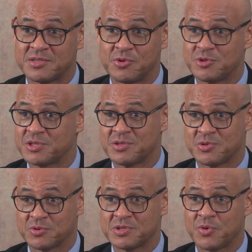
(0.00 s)

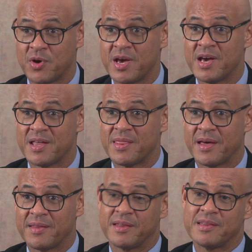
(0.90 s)
solutions also
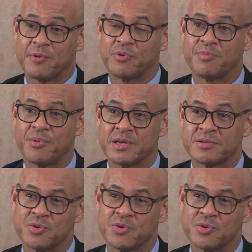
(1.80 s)
that they will bring.